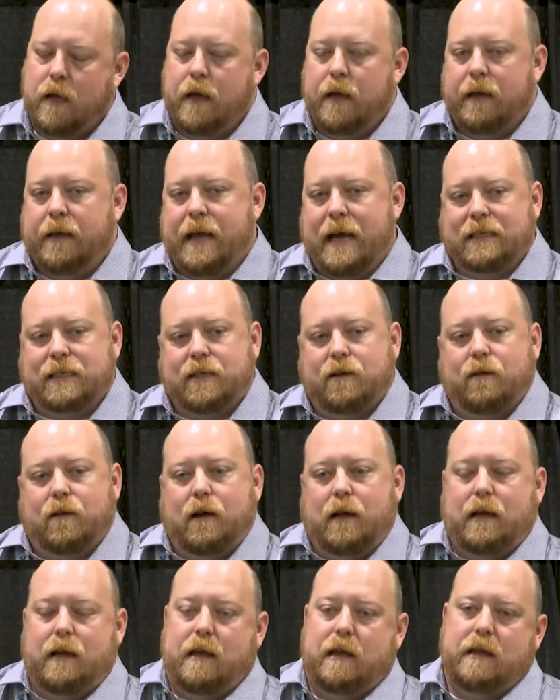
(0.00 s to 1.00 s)
Yeah, so,
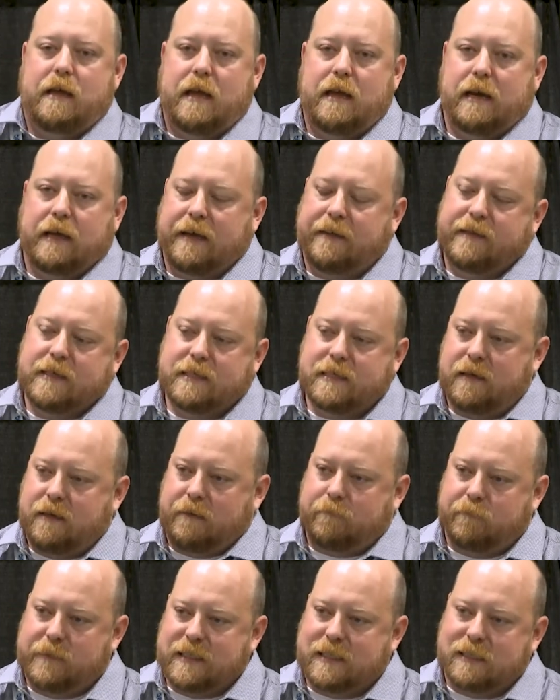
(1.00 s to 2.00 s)
and again, this
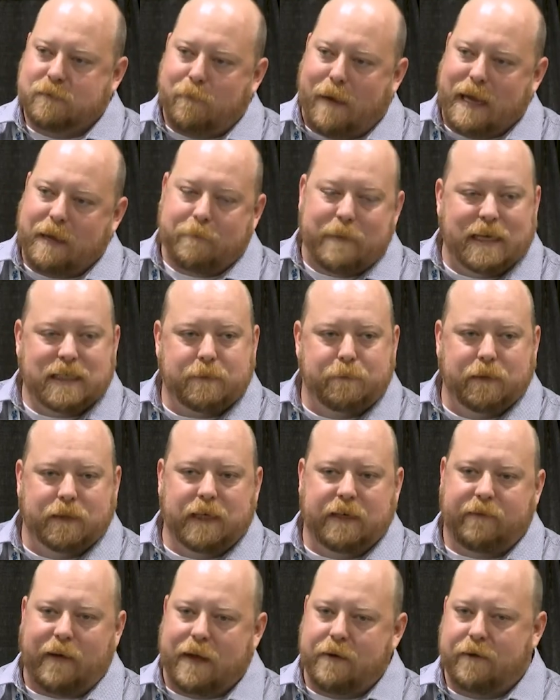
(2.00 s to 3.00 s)
is Mike Maice's
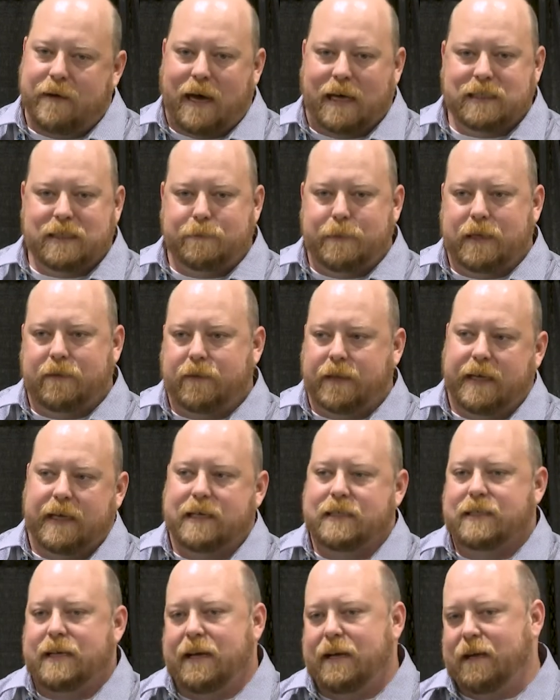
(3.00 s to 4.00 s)
belief. I do not speak for the
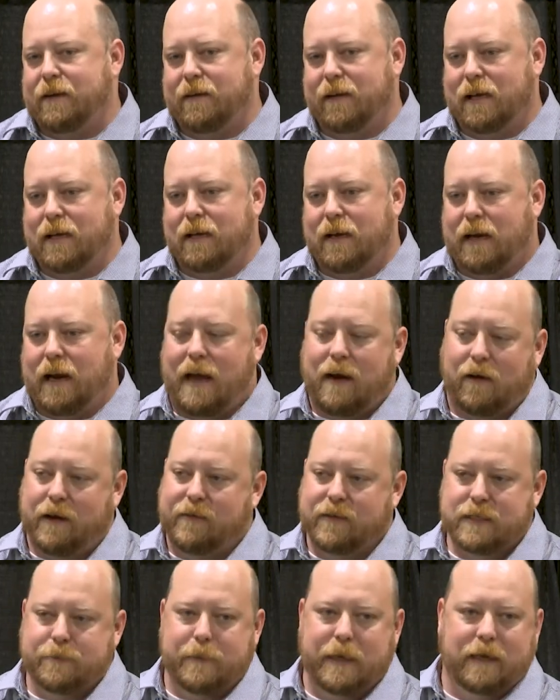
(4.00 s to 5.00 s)
NSA, and I don't
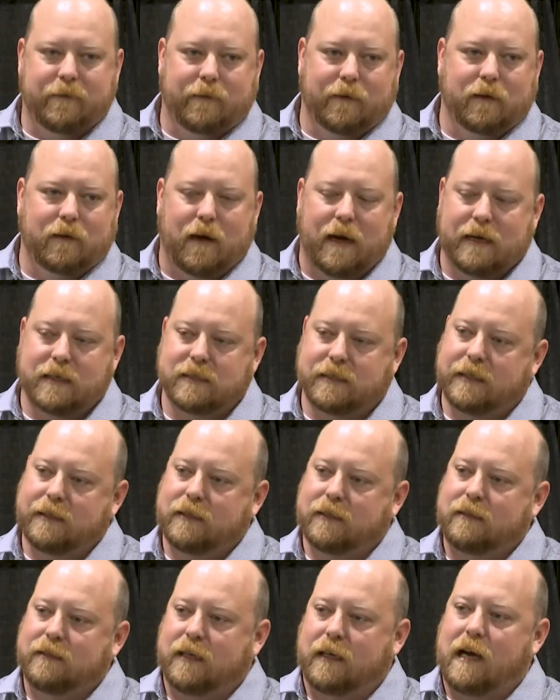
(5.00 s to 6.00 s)
even speak for, honestly,
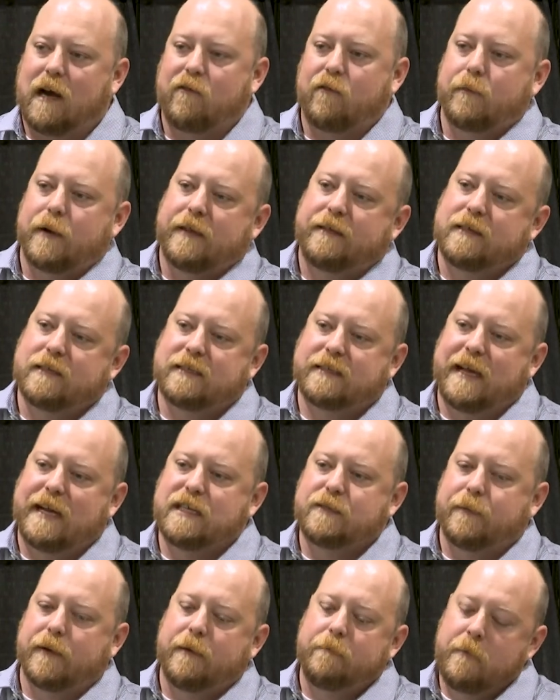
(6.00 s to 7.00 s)
the government at this
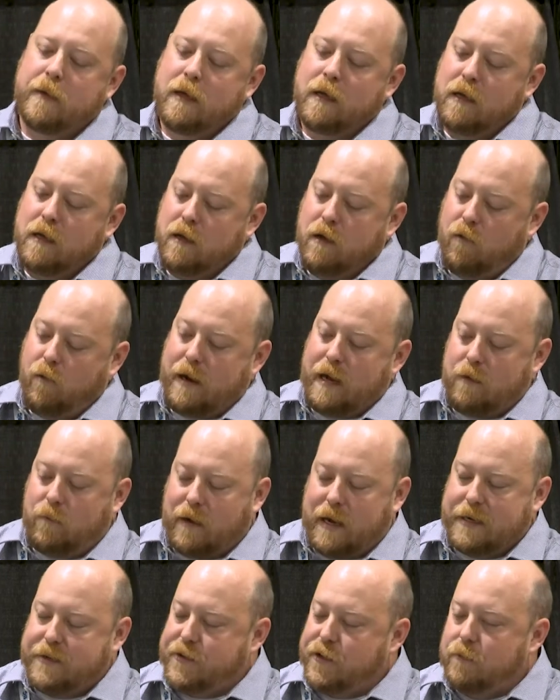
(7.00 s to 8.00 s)
stage. But
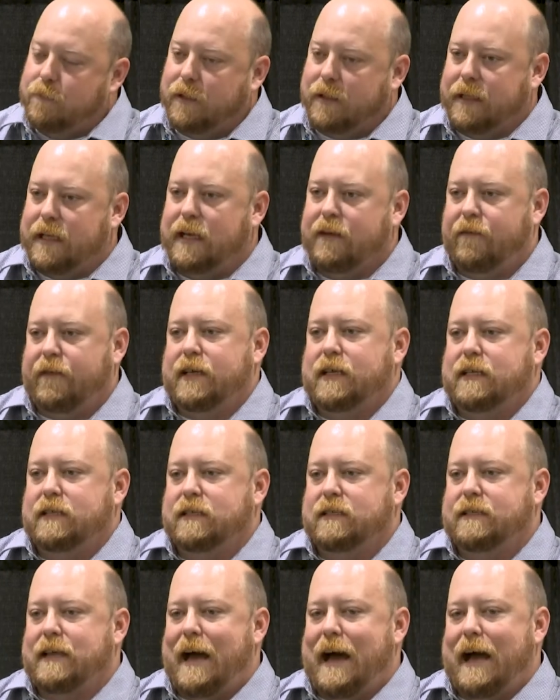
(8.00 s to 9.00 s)
what I do believe
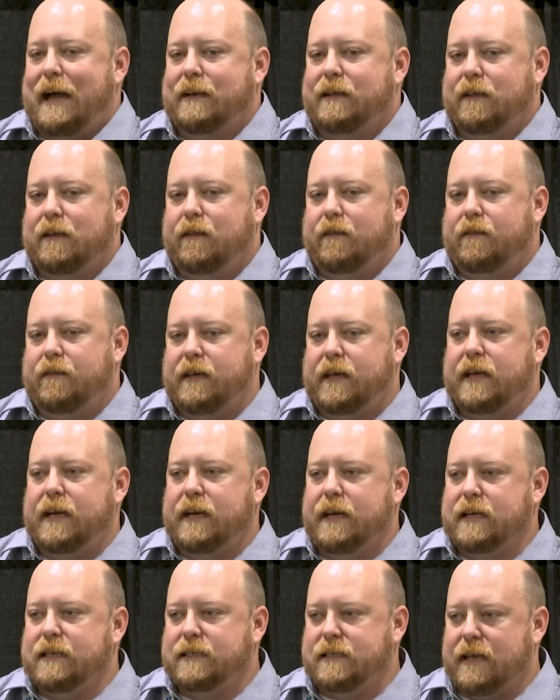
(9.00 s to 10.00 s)
is that the
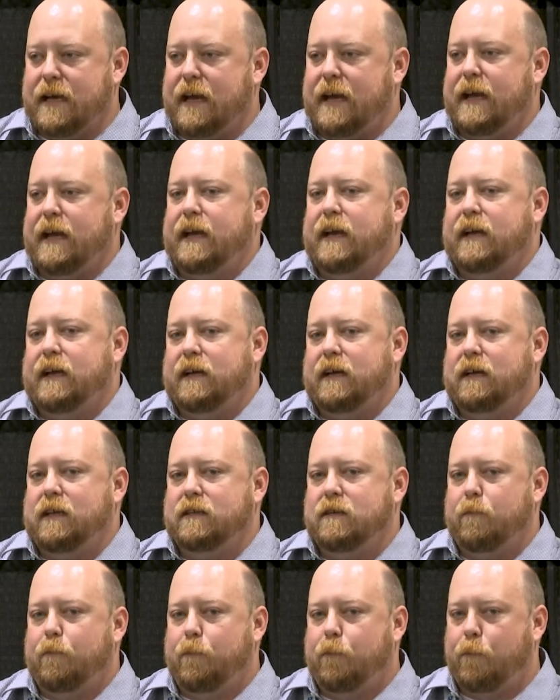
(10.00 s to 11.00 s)
NSA
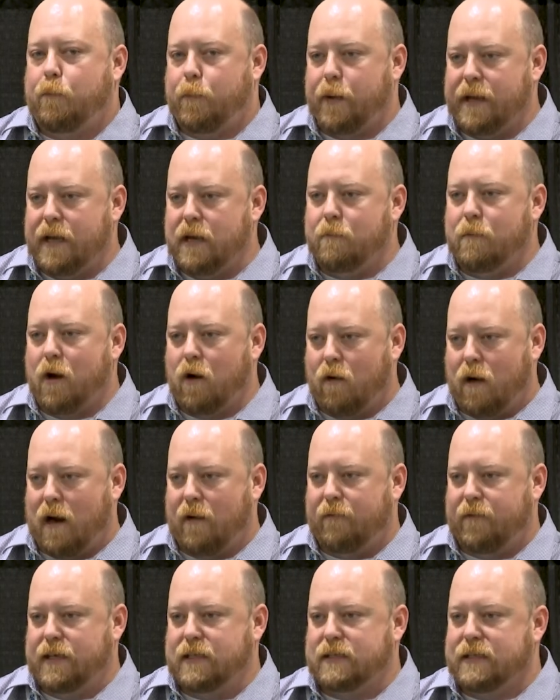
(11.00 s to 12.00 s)
PMO
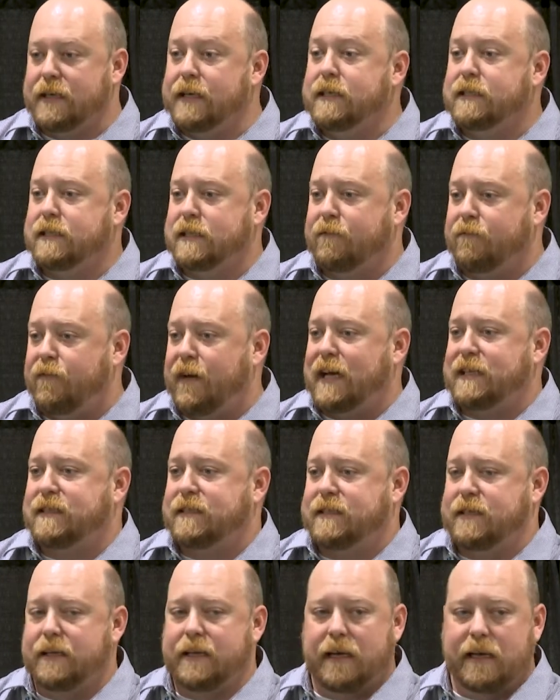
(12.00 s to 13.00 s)
office is
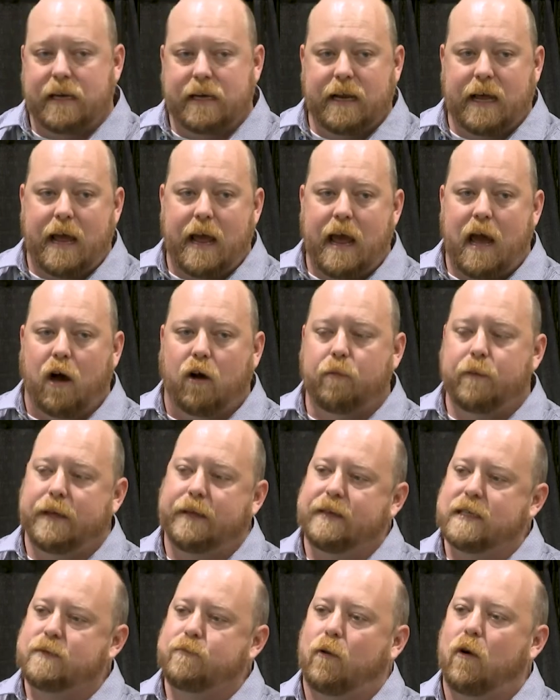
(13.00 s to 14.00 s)
invested in
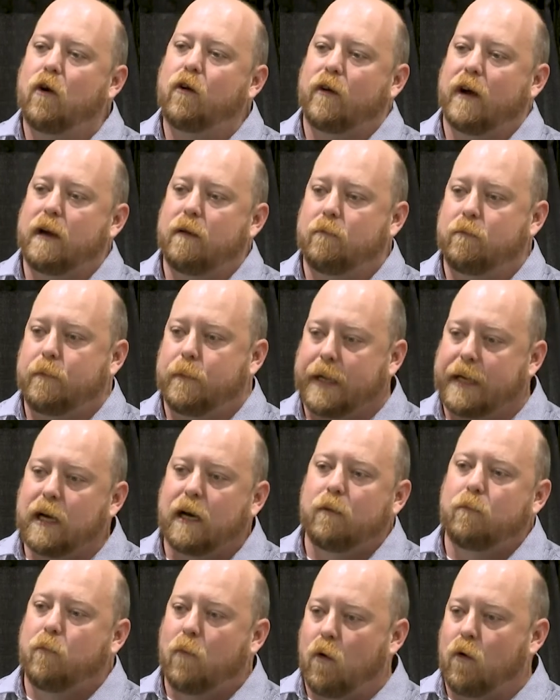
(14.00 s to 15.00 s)
helping this program
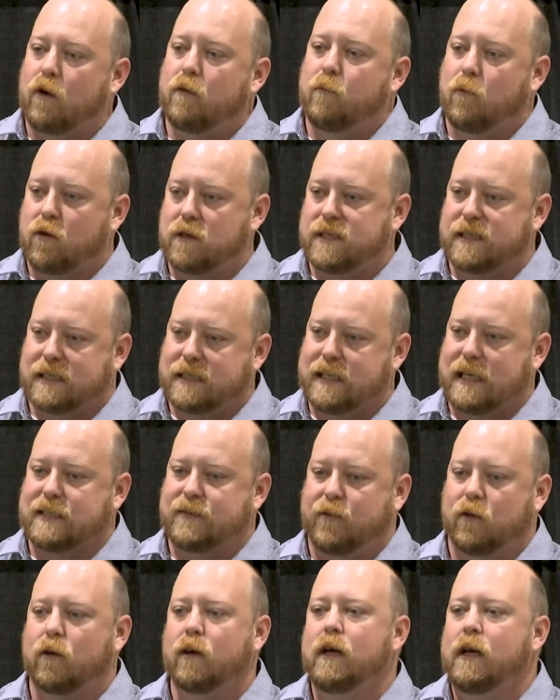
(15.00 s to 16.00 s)
become more and more successful.